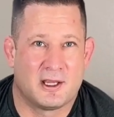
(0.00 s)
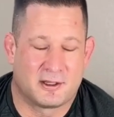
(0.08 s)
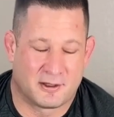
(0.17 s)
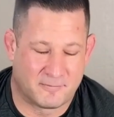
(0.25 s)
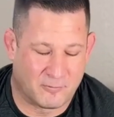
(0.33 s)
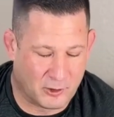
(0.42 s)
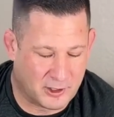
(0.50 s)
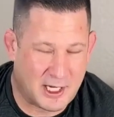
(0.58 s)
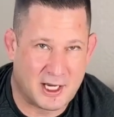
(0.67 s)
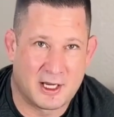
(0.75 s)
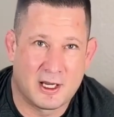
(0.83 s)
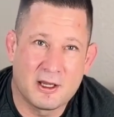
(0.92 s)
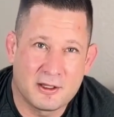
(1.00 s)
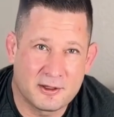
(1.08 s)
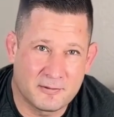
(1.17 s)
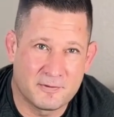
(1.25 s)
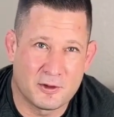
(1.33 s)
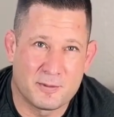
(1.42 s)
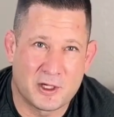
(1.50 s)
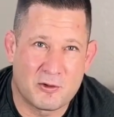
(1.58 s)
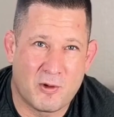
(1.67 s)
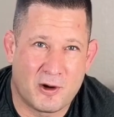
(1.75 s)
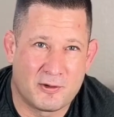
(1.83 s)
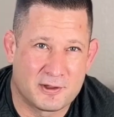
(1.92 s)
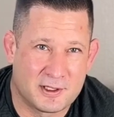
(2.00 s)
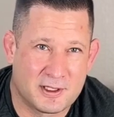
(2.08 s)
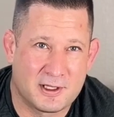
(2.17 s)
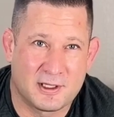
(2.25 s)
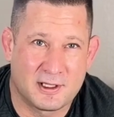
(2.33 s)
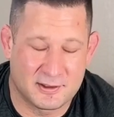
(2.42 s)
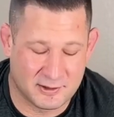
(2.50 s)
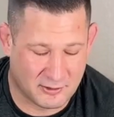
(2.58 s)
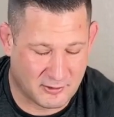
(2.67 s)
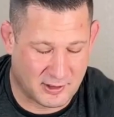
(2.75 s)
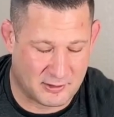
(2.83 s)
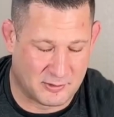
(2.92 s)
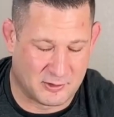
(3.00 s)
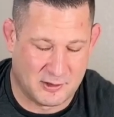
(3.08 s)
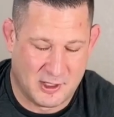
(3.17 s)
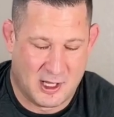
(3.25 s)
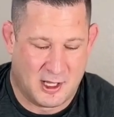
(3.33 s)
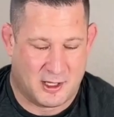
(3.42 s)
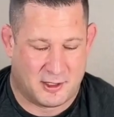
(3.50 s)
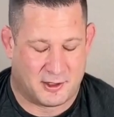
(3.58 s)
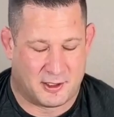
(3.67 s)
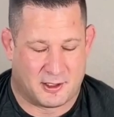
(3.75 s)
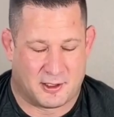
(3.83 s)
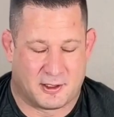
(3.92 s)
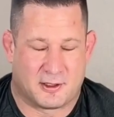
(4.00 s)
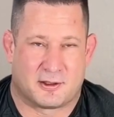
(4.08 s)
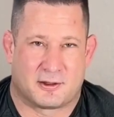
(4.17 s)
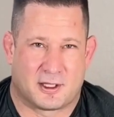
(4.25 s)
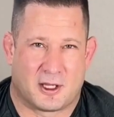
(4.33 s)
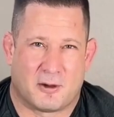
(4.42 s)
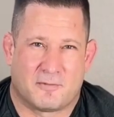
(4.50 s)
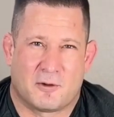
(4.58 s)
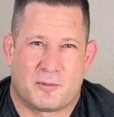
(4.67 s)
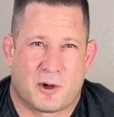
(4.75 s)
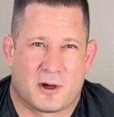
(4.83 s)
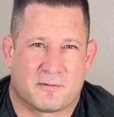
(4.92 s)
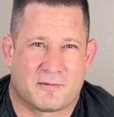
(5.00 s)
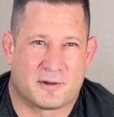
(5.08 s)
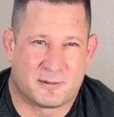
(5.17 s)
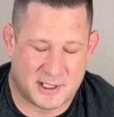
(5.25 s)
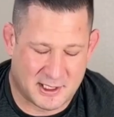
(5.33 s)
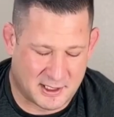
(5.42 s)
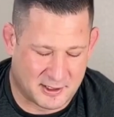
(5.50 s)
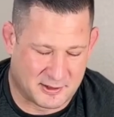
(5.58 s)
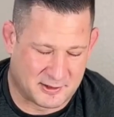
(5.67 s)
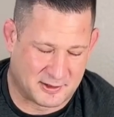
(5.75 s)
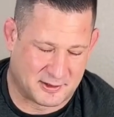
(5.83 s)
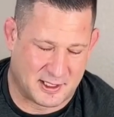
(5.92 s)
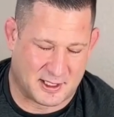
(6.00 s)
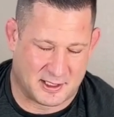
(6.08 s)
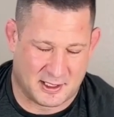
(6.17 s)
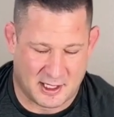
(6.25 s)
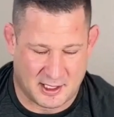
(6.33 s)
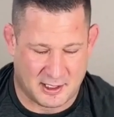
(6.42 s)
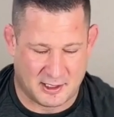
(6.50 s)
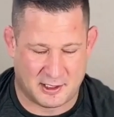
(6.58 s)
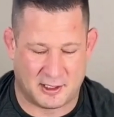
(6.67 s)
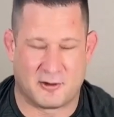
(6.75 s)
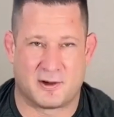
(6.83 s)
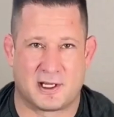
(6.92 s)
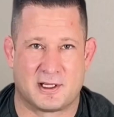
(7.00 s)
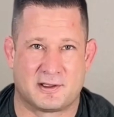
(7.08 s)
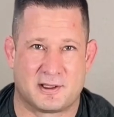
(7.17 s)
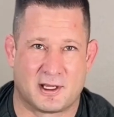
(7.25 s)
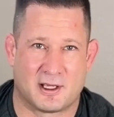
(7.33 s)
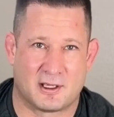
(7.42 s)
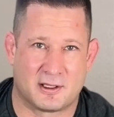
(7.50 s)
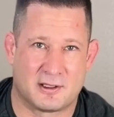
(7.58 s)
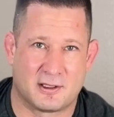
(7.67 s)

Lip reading: The 4K, the filming quality is incredible. The helpful part for the beginners is that, you know, it is a